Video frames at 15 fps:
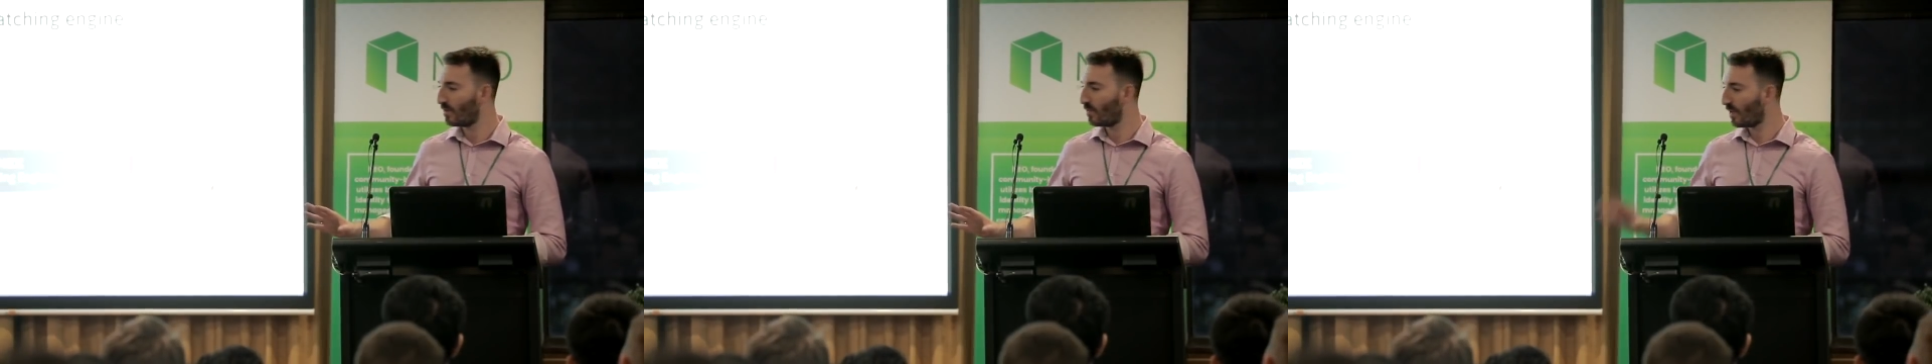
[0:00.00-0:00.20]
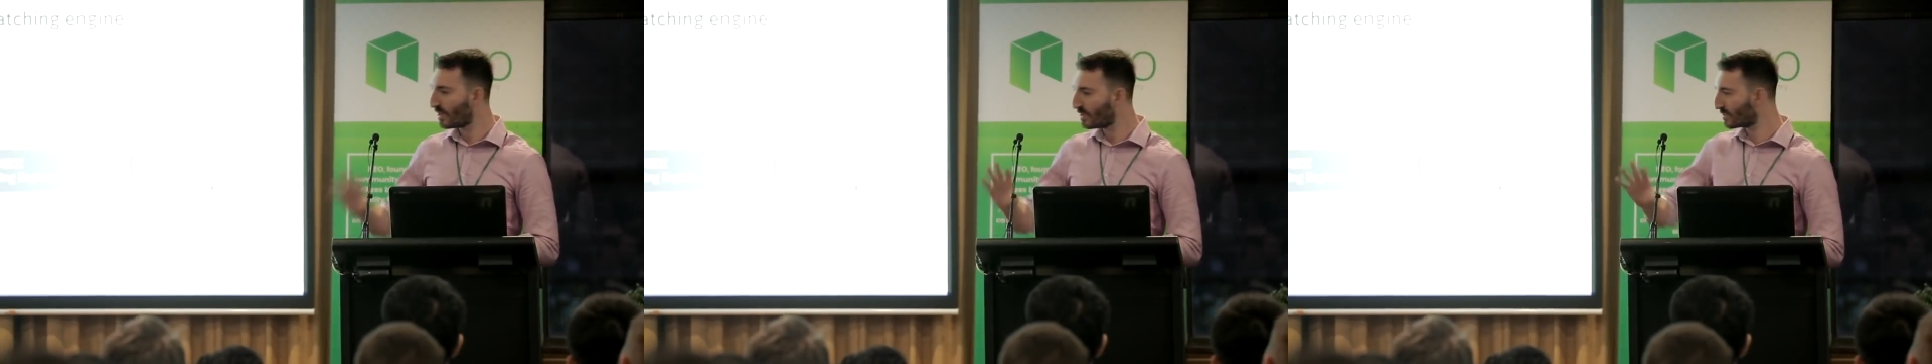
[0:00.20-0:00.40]

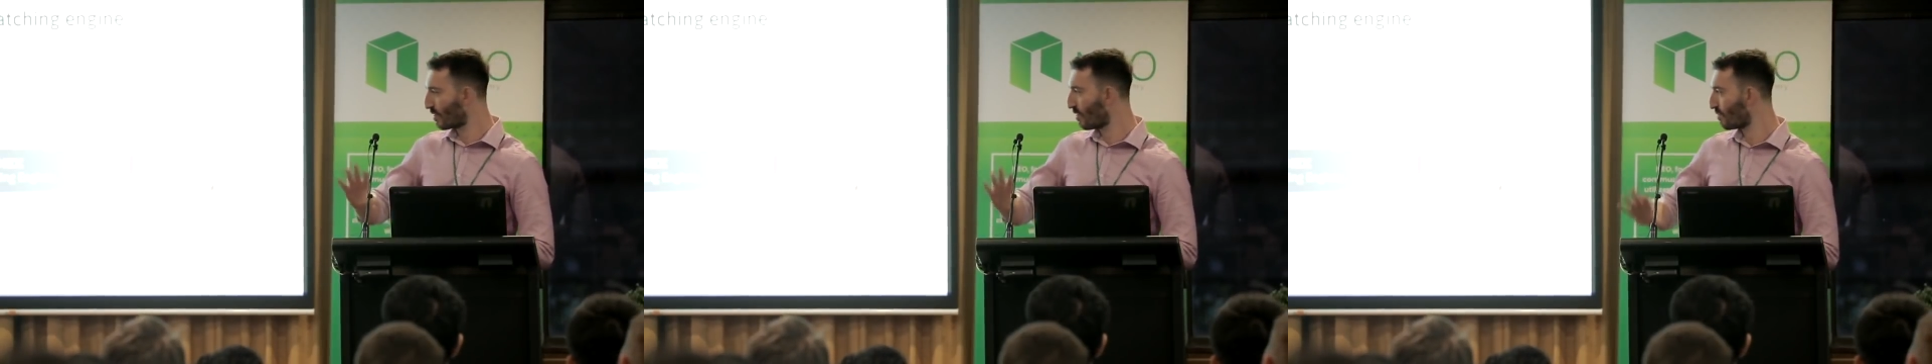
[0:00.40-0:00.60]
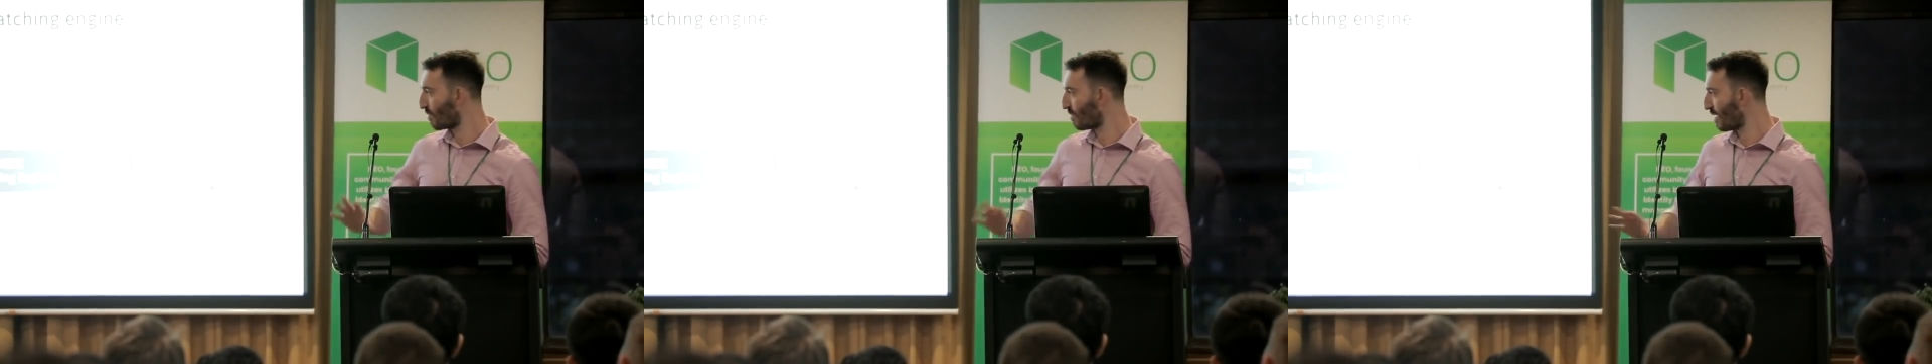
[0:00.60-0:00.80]
what is
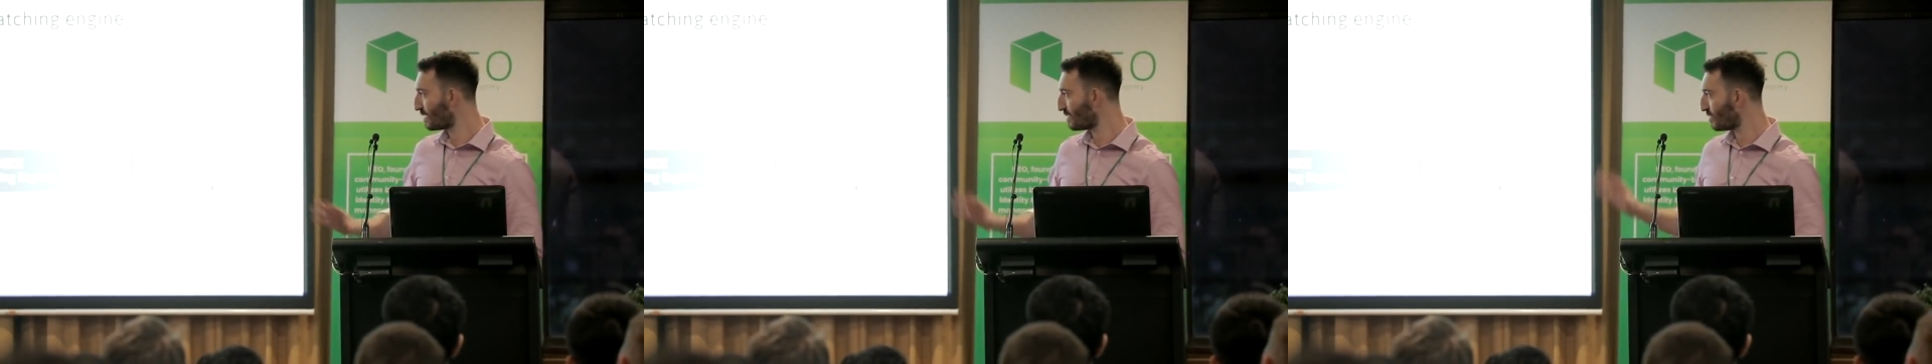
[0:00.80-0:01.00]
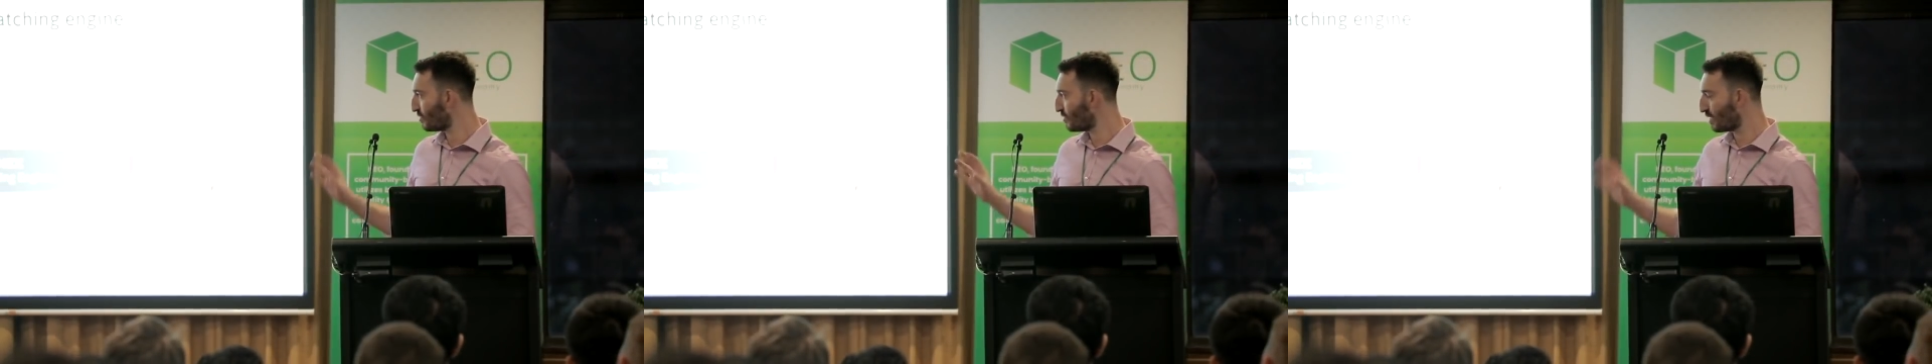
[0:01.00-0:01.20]

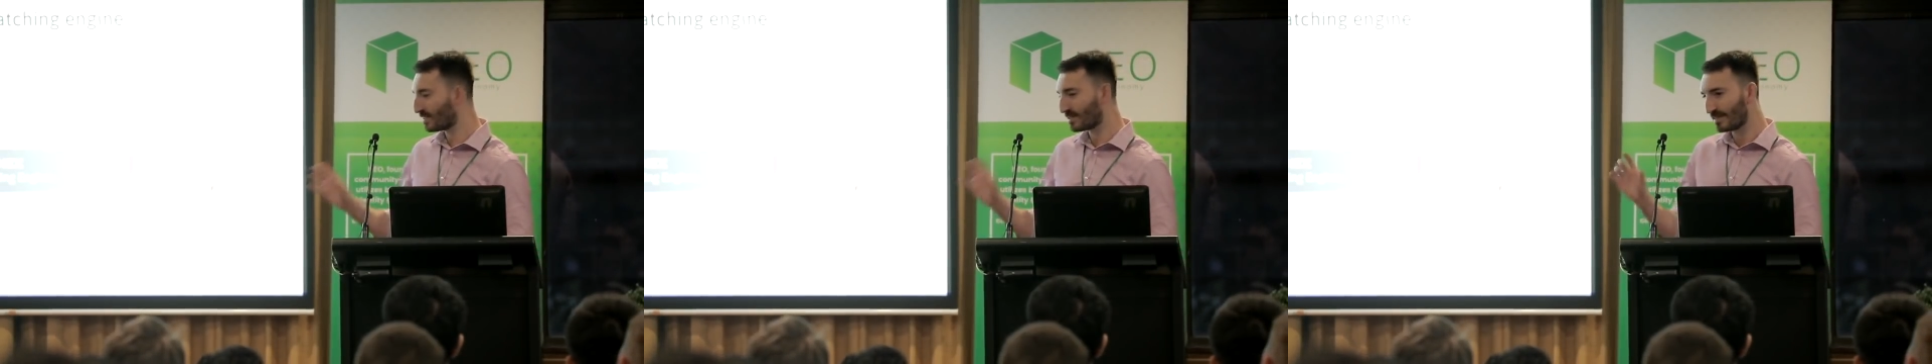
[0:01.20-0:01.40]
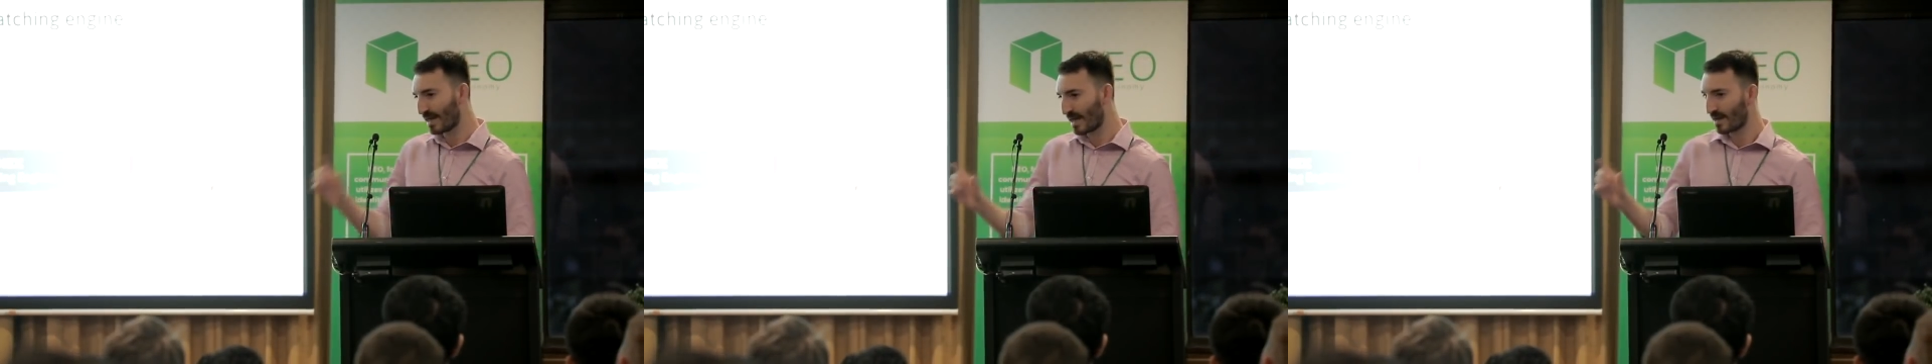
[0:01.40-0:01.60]
compromised is
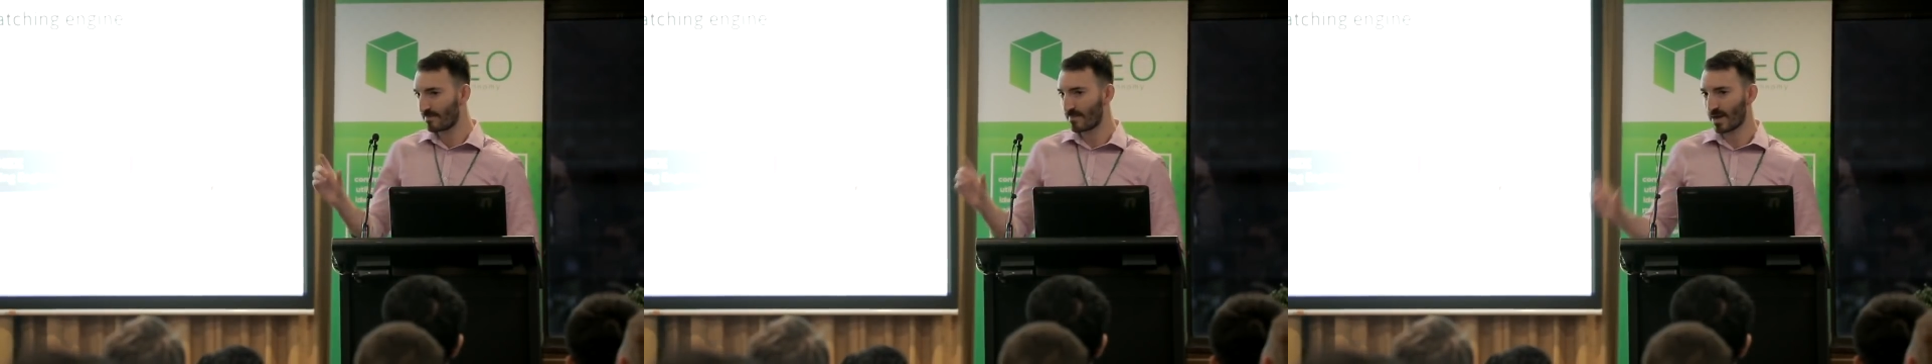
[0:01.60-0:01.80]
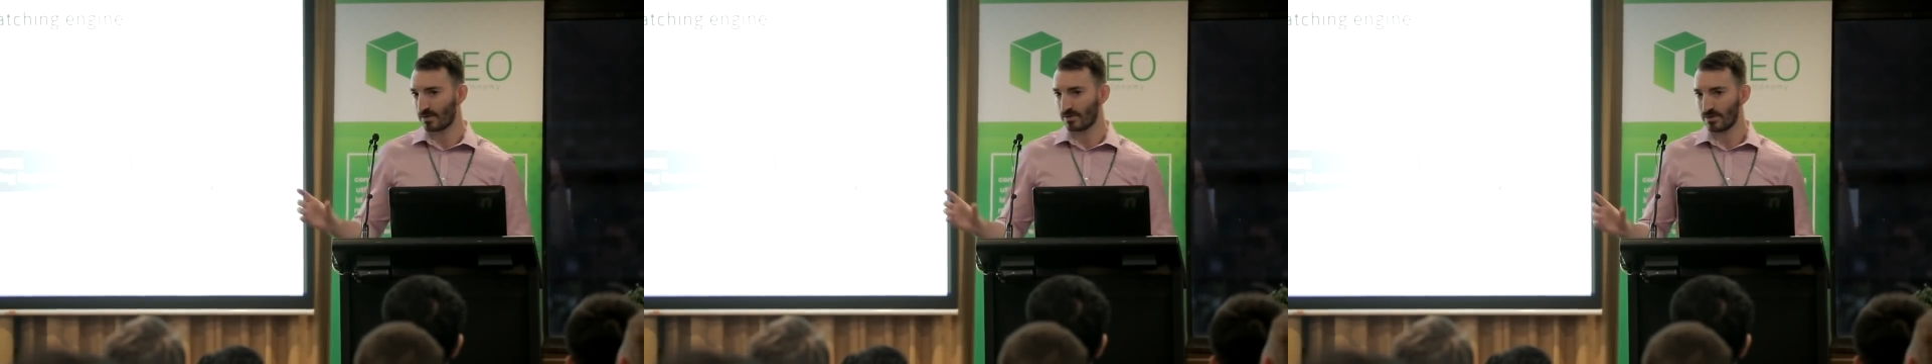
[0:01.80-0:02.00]
just that
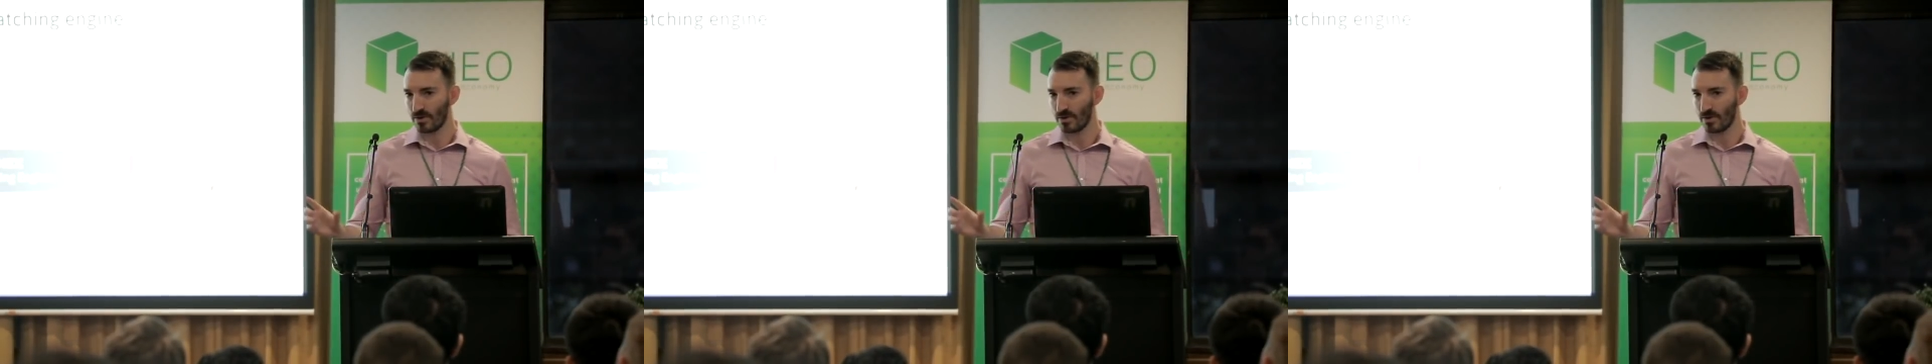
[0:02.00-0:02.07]
amount.